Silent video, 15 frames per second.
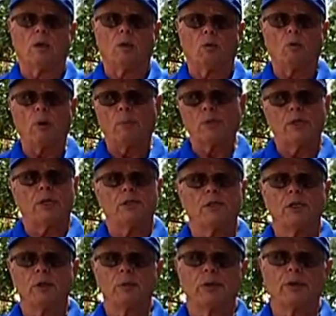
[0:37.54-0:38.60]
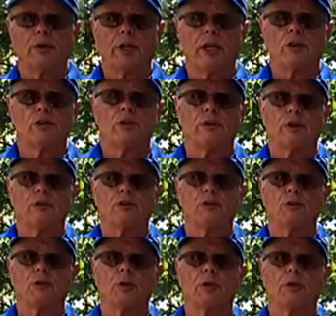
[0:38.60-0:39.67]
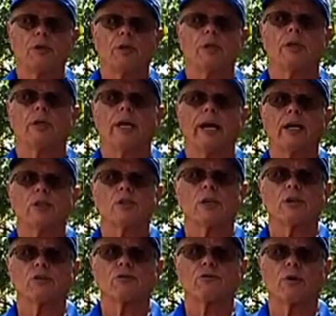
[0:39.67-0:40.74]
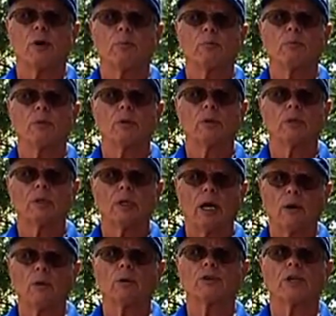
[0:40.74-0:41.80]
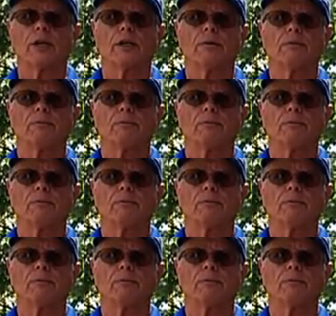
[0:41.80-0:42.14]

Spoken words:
websites dealing with irrigation that you can access from our site.